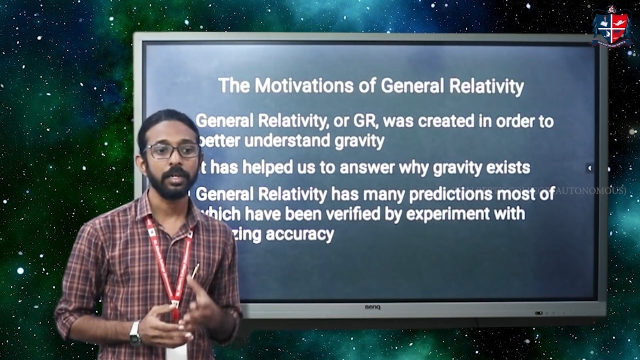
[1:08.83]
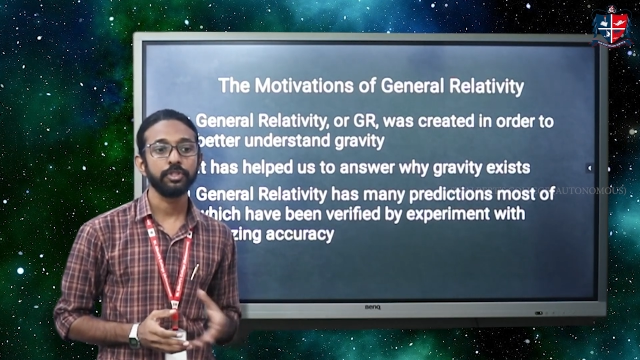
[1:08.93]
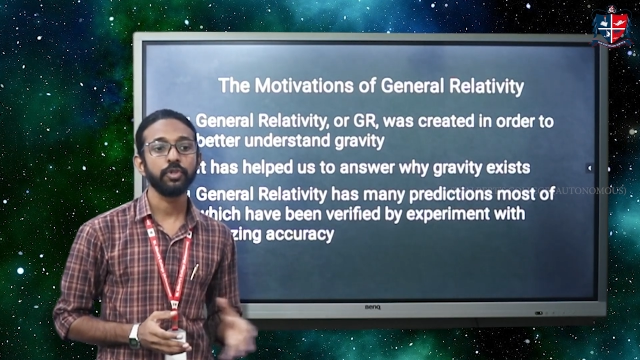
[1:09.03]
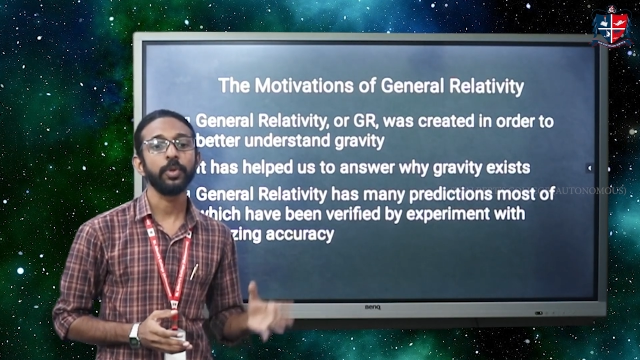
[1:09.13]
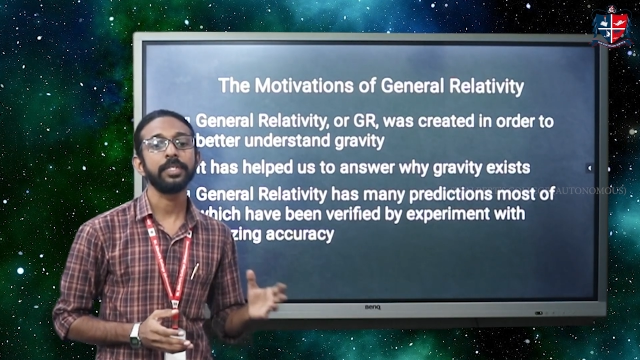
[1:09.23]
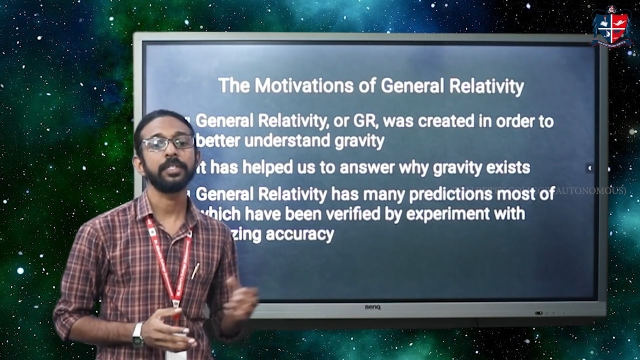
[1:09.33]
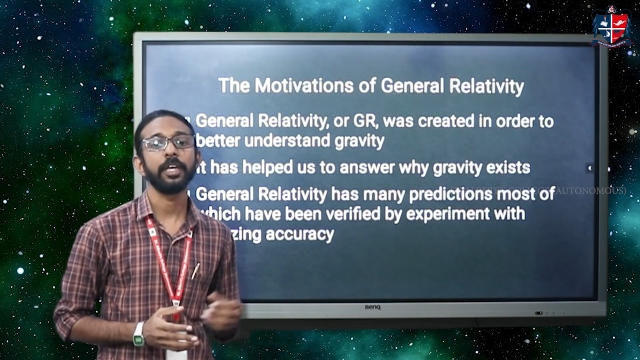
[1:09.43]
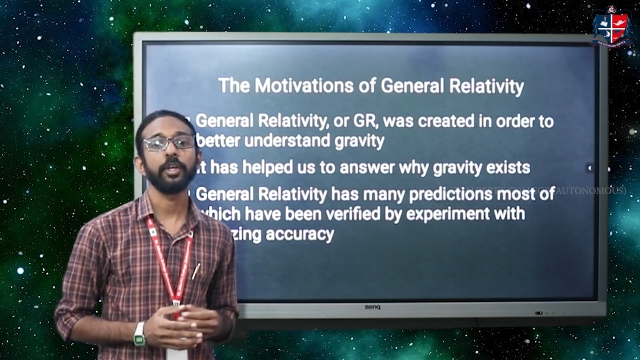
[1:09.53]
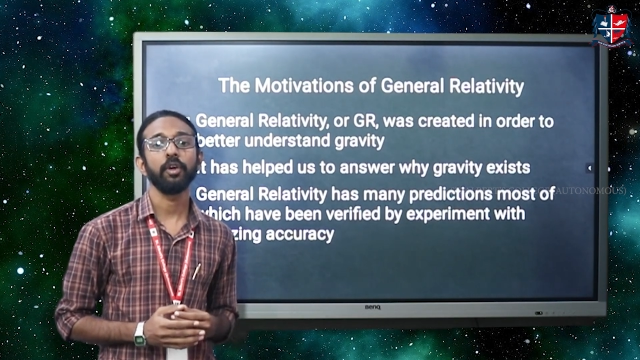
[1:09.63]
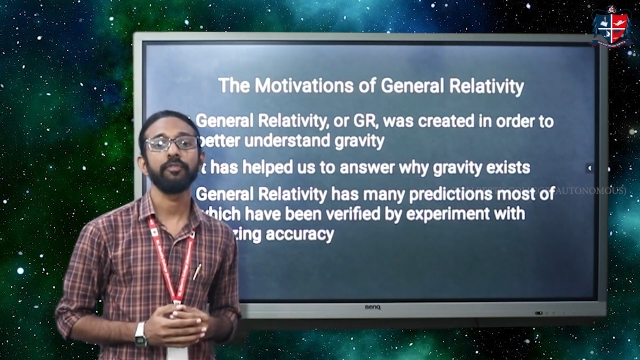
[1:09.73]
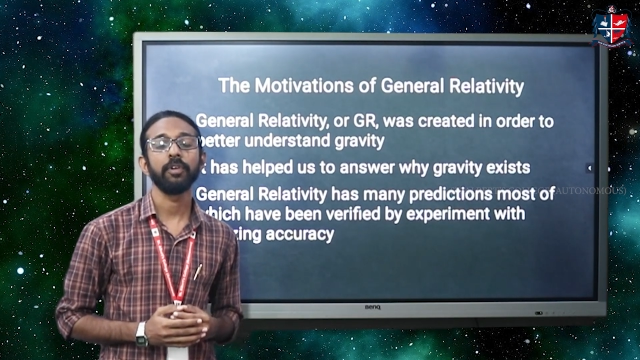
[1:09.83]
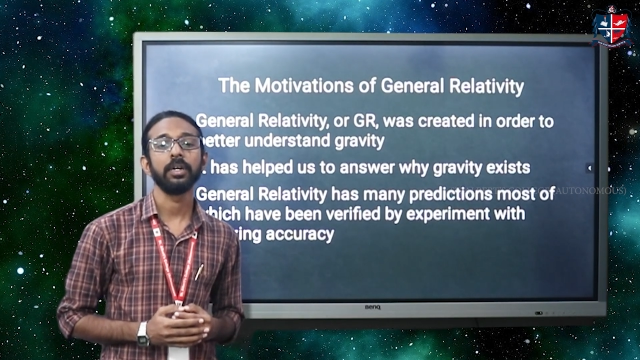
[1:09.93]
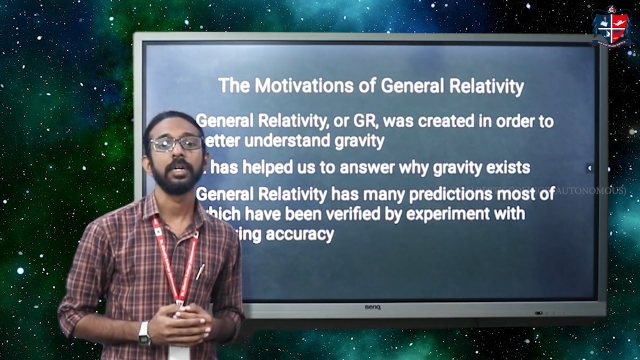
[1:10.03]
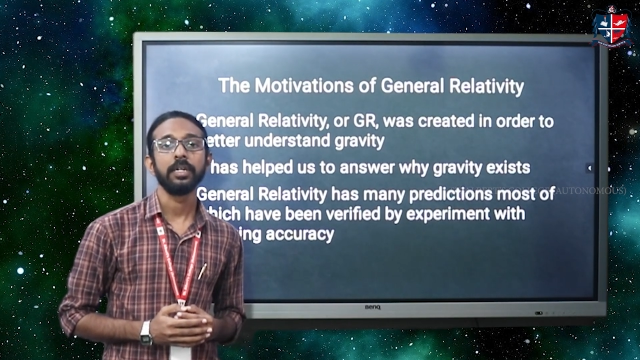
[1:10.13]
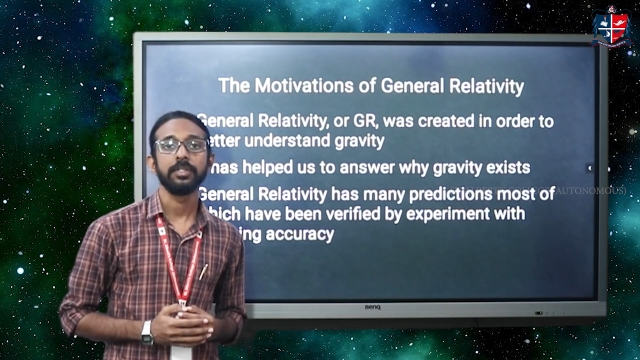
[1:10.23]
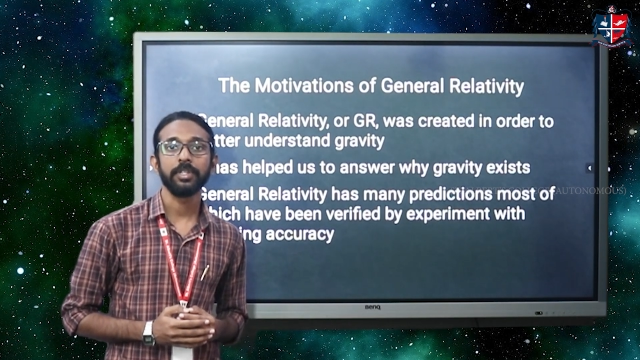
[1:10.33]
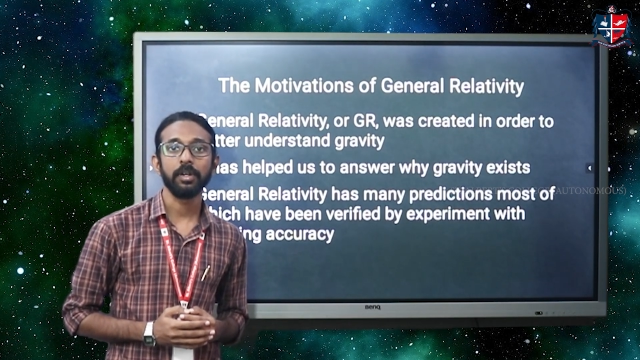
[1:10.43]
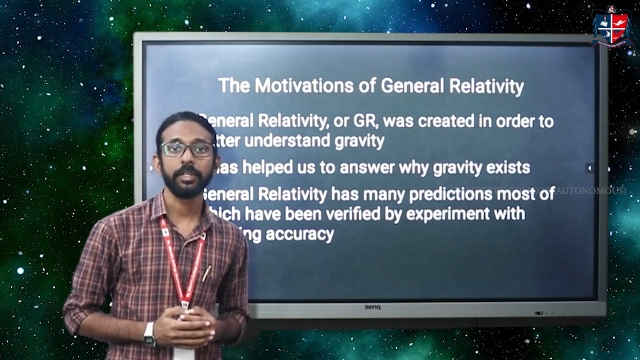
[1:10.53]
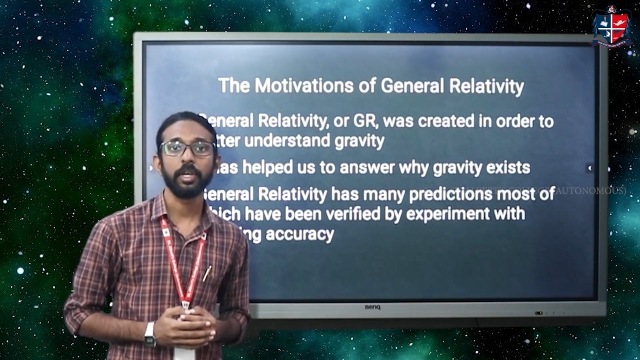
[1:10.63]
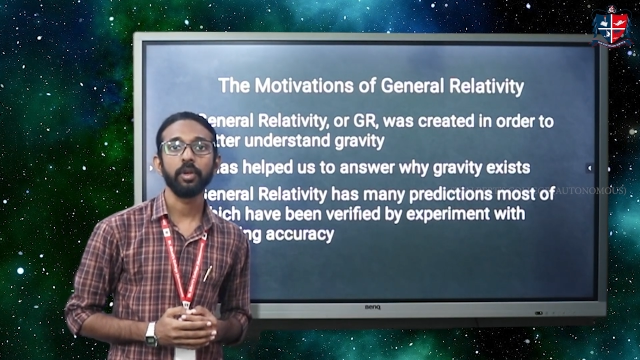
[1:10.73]
through his theory of
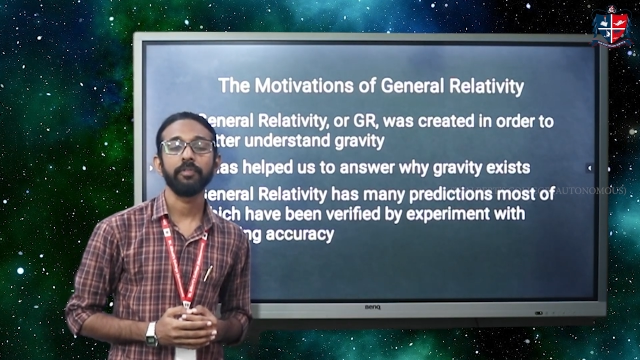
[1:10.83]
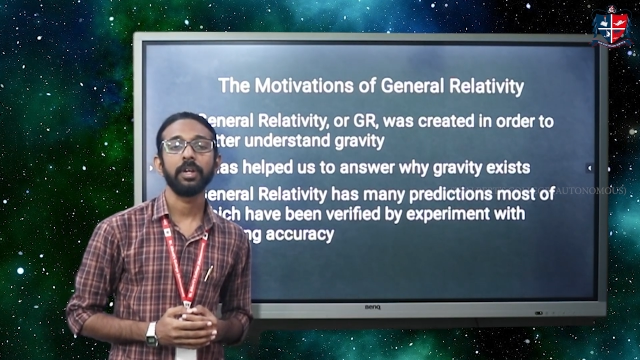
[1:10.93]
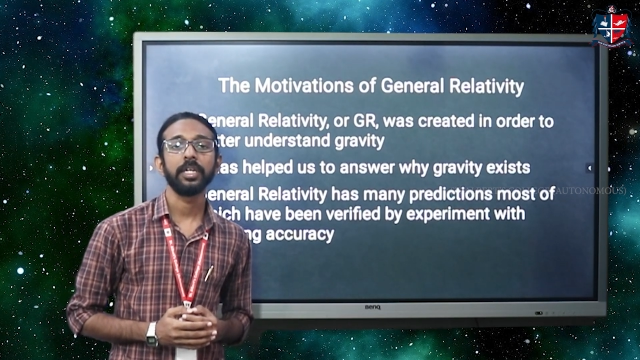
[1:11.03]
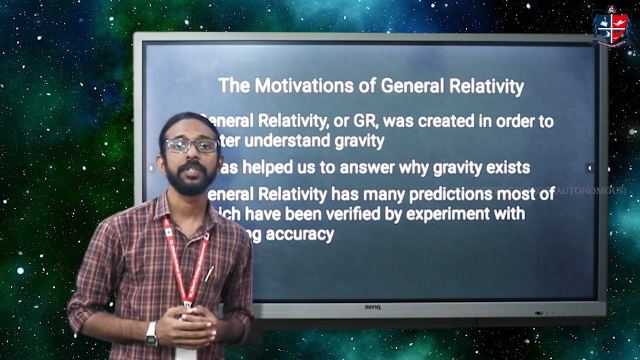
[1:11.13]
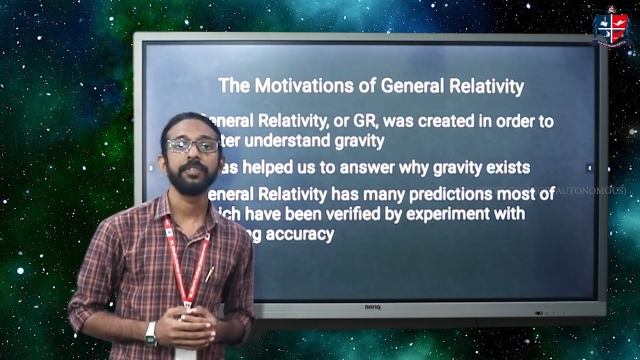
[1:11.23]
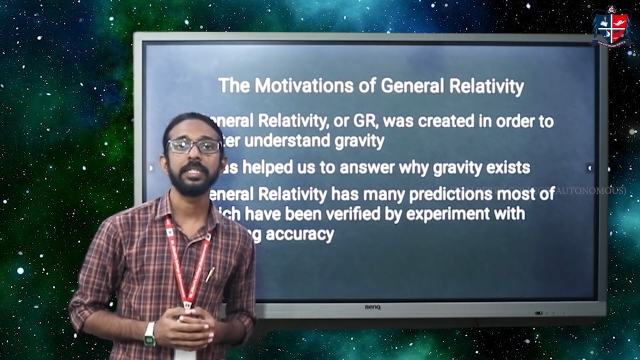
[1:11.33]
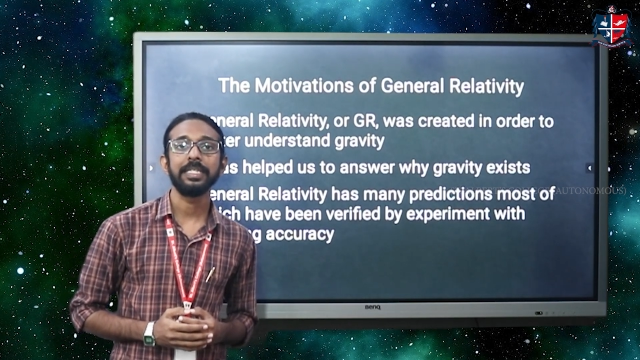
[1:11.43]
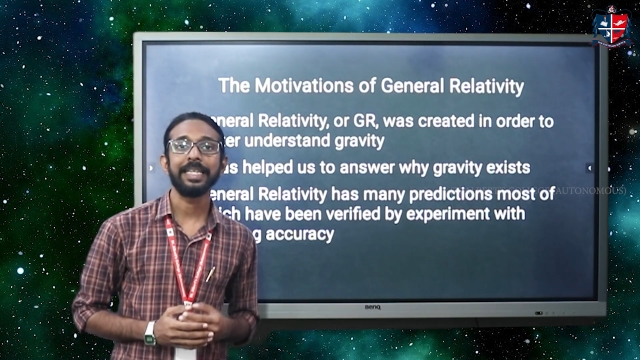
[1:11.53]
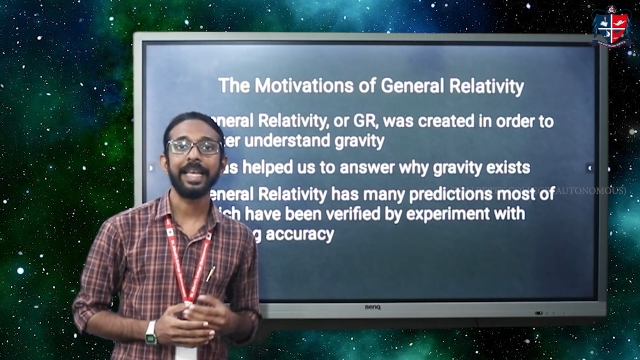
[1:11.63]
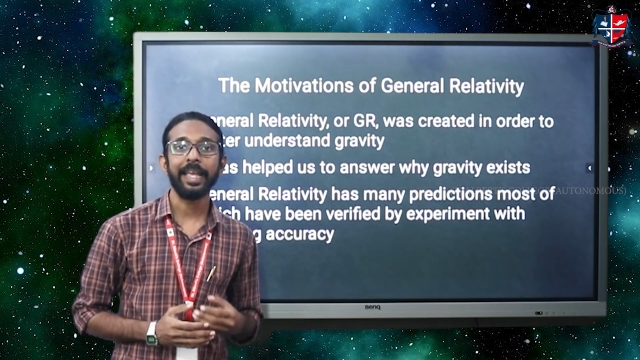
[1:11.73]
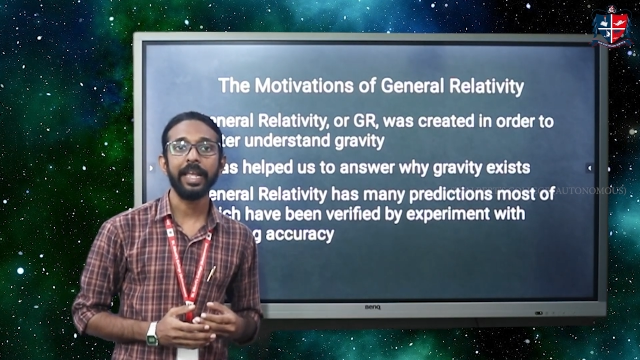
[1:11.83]
general theory of relativity,